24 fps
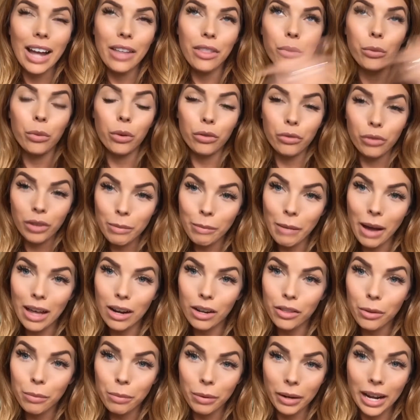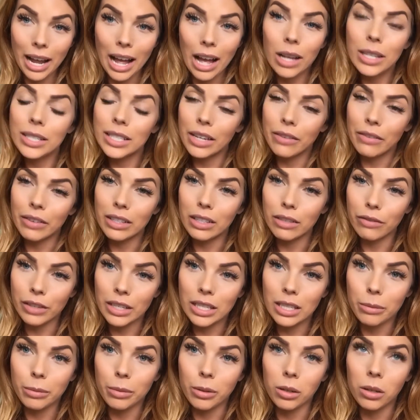Either we'll remodel the brick house if it's
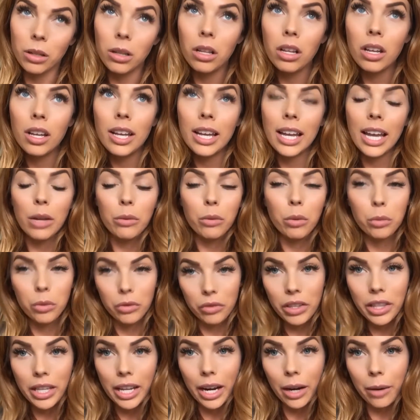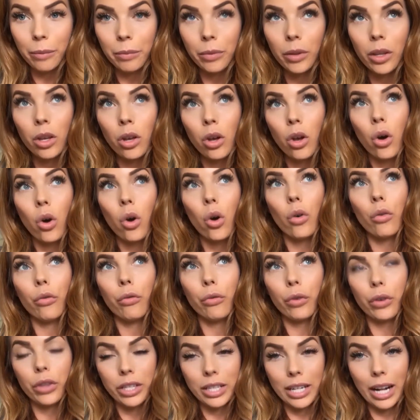feasible, and we'll move in there
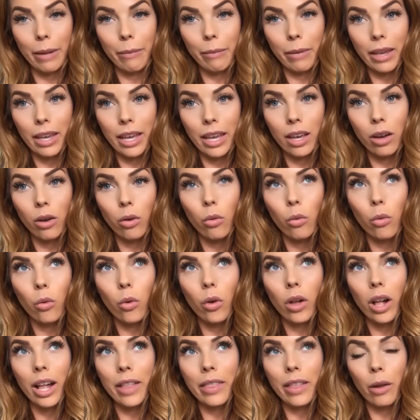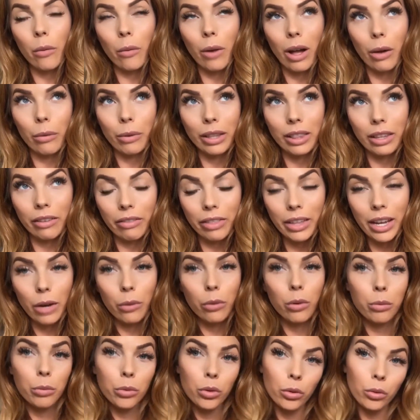for the time being. And then while we live there,
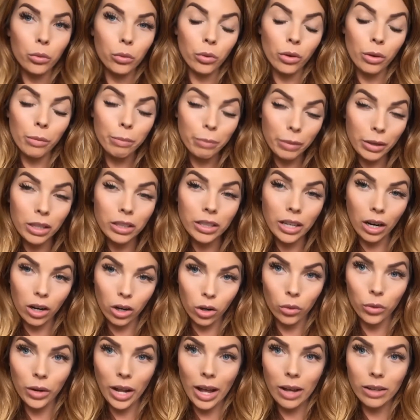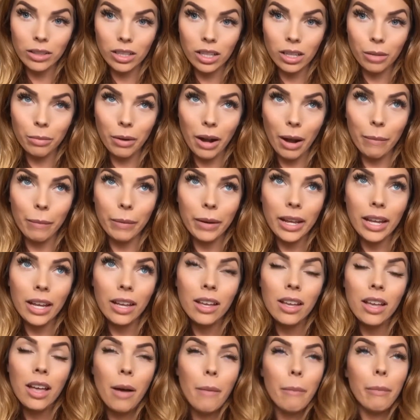we'll build our own house on the property.
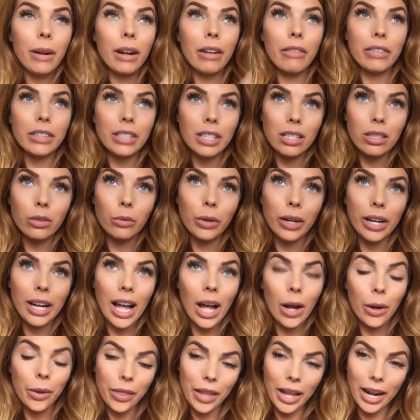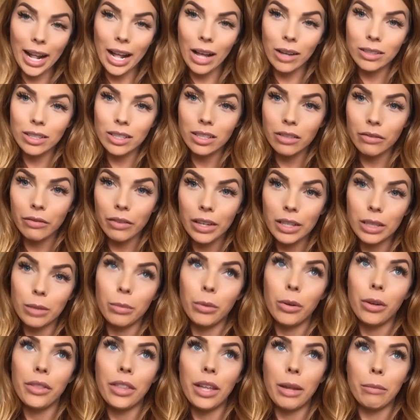But if it doesn't work out and that house isn't
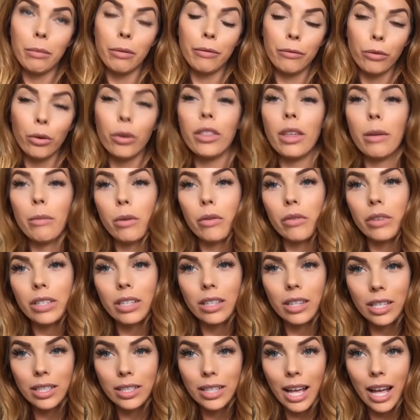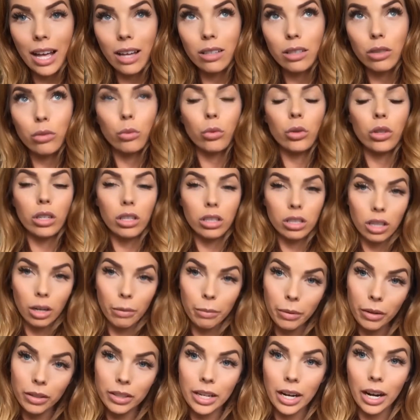feasible, then before they move into this house, we'll
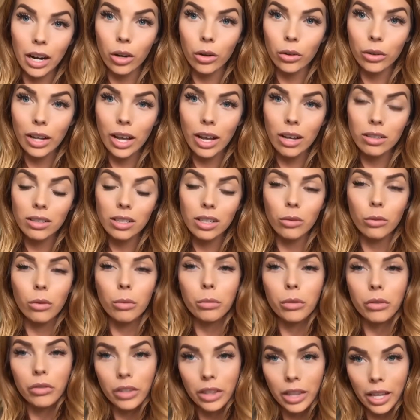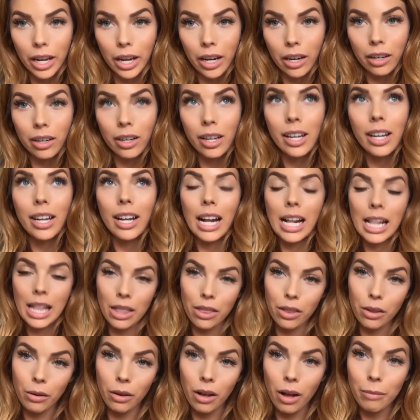start building our own house, and we'll move in there, and
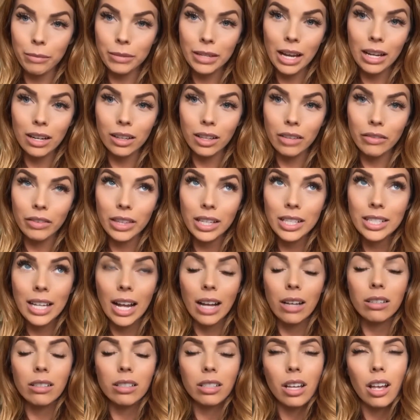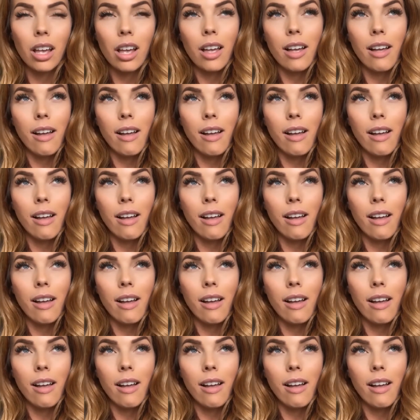then they'll come down and live in this house.